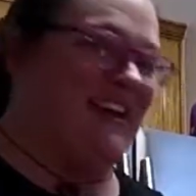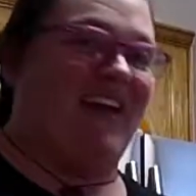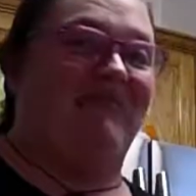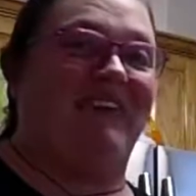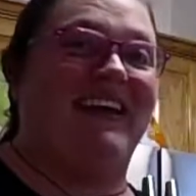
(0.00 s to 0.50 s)

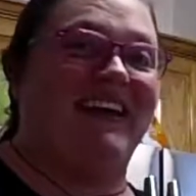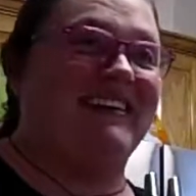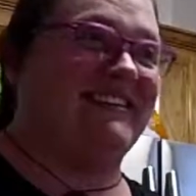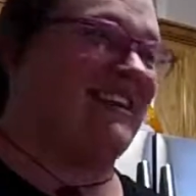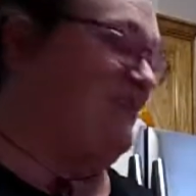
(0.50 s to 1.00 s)
Jeffrey
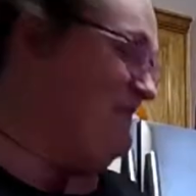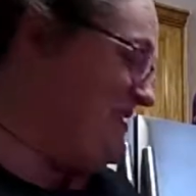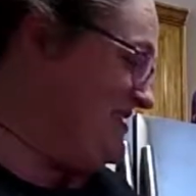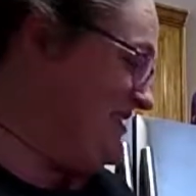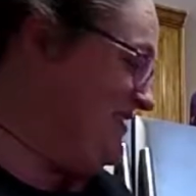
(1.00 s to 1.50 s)
is
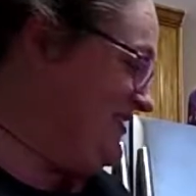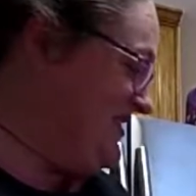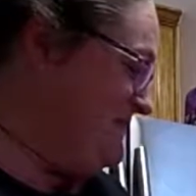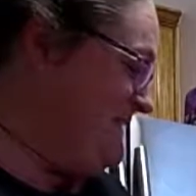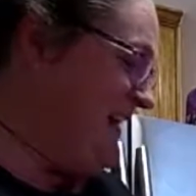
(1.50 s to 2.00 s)
helping too,
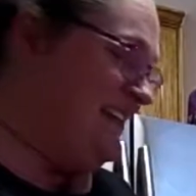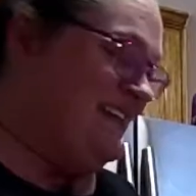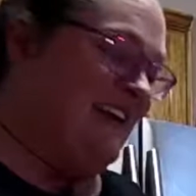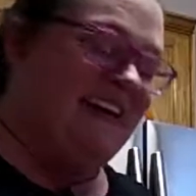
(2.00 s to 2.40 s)
little man.